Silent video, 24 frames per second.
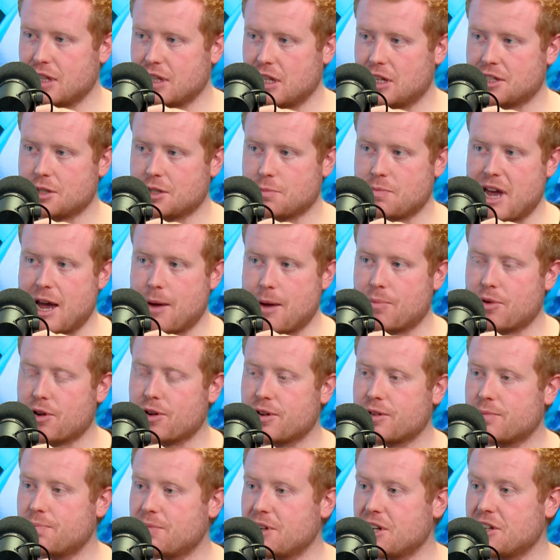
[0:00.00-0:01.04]
lots of
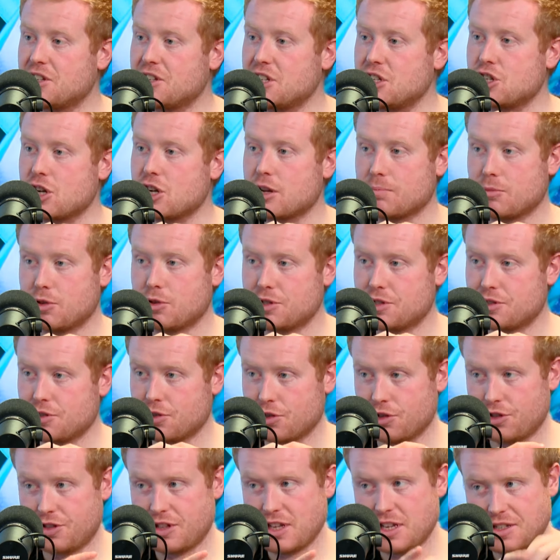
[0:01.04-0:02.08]
pepper, bit of Dijon
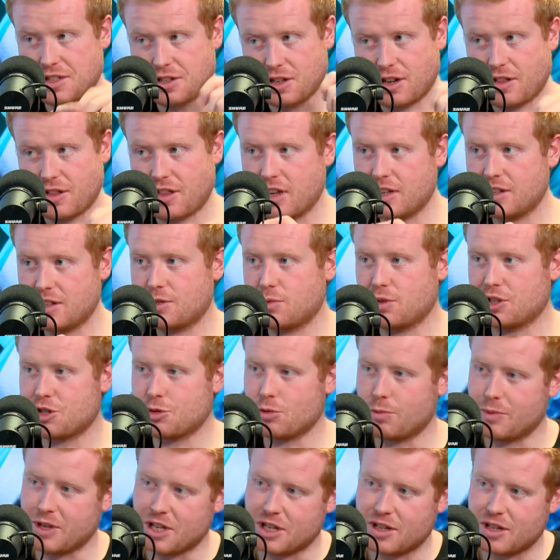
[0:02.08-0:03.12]
mustard, these kind of things, which
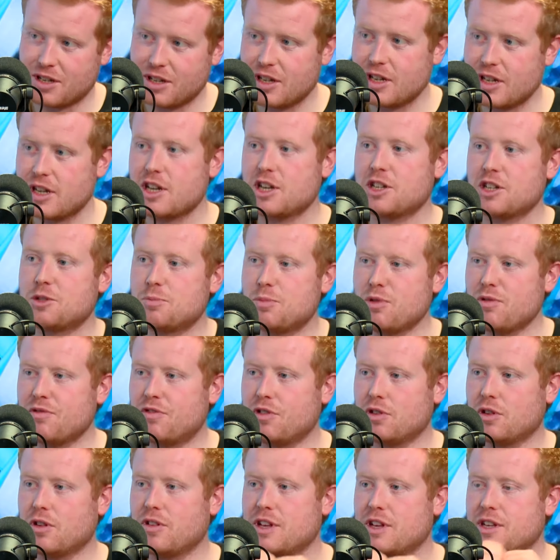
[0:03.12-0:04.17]
will be a
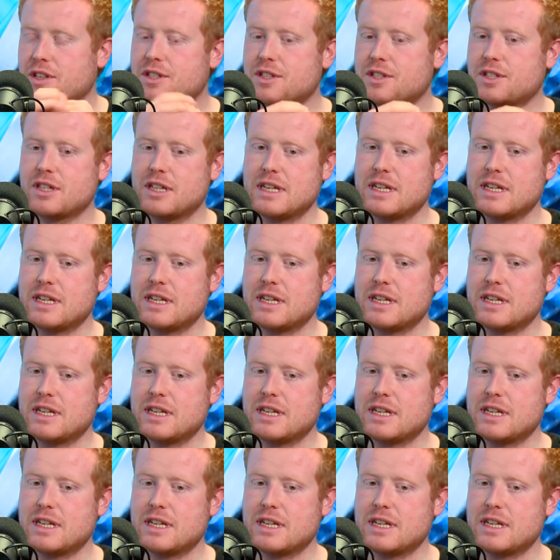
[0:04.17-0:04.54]
spoonful of this.